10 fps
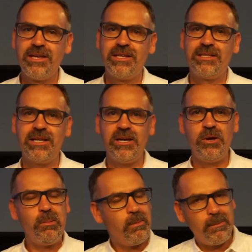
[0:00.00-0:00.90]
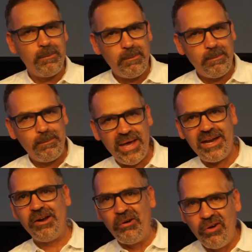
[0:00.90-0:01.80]
So
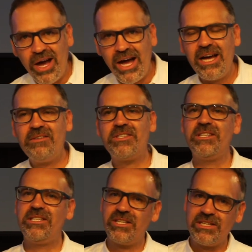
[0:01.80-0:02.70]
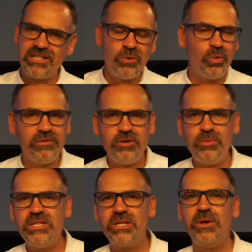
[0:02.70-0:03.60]
Pat arrives and he says, "Listen, what have you
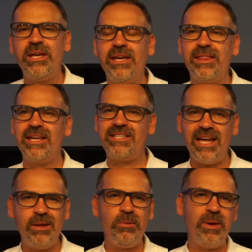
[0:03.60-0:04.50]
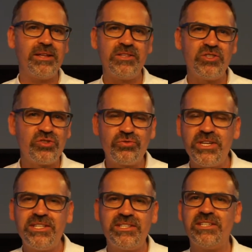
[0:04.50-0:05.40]
been doing?" And they tell him about this
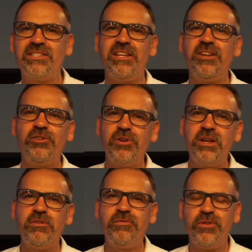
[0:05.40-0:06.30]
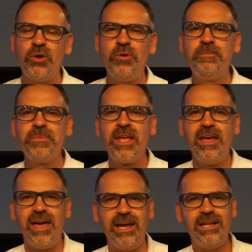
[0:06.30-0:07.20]
360-degree review.
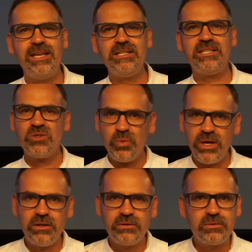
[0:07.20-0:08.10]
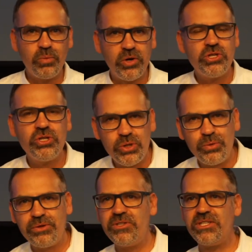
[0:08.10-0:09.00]
And he says, "Well, what did you do
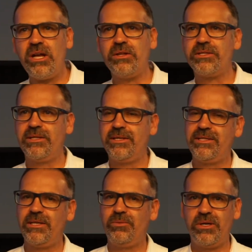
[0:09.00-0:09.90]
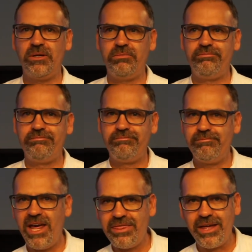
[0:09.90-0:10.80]
with the results?" And they said, "Well,
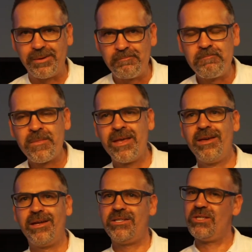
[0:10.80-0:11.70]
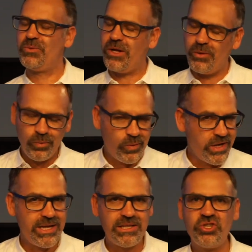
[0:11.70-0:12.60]
nothing." And he says, "Well, we
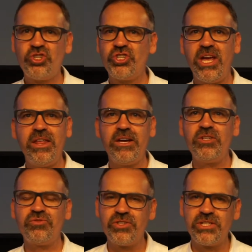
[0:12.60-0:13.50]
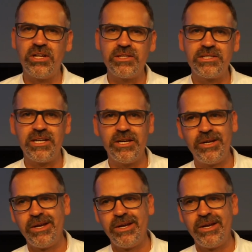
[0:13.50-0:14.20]
need to share those results." So